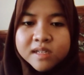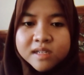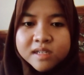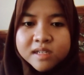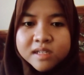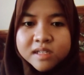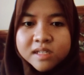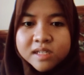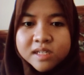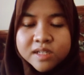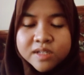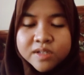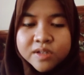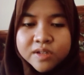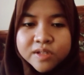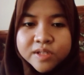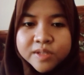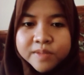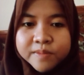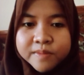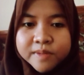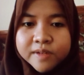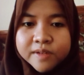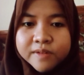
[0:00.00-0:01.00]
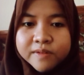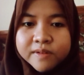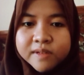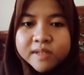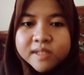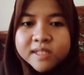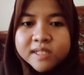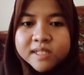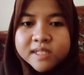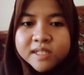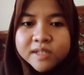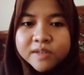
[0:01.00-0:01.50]
She sought a
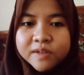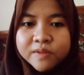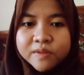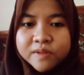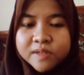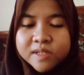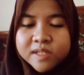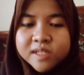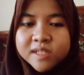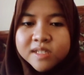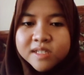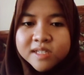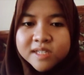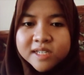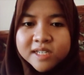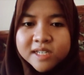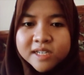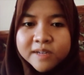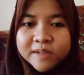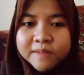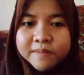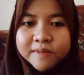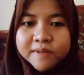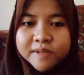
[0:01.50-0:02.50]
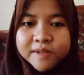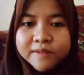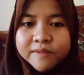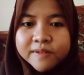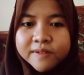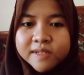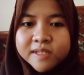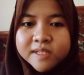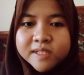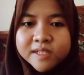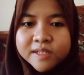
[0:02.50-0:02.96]
mirror. She was seeking a mirror.